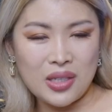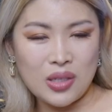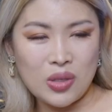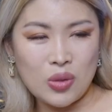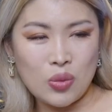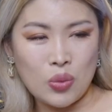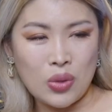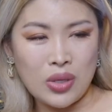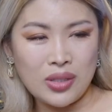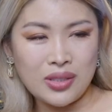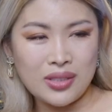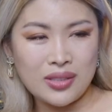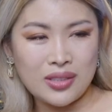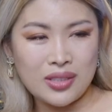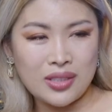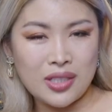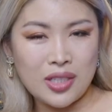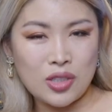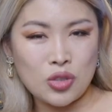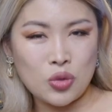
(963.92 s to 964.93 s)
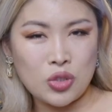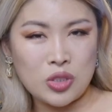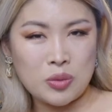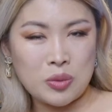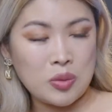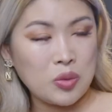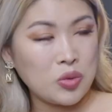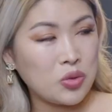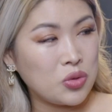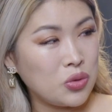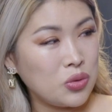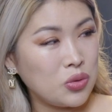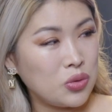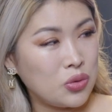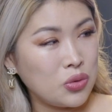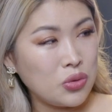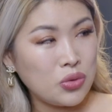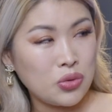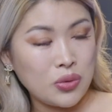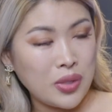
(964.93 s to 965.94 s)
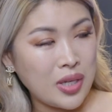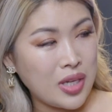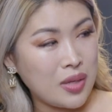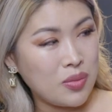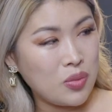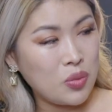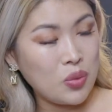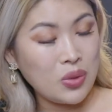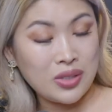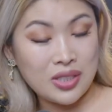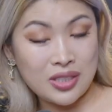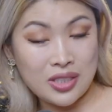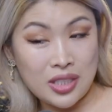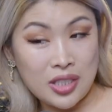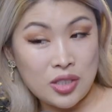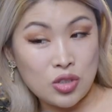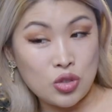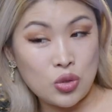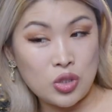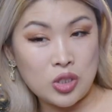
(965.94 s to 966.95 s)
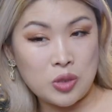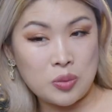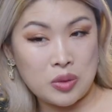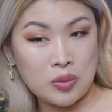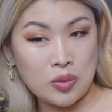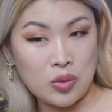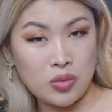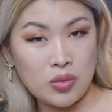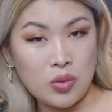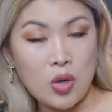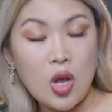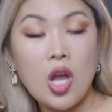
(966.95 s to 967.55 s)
what did the Jewish people do to him? What did the Jewish people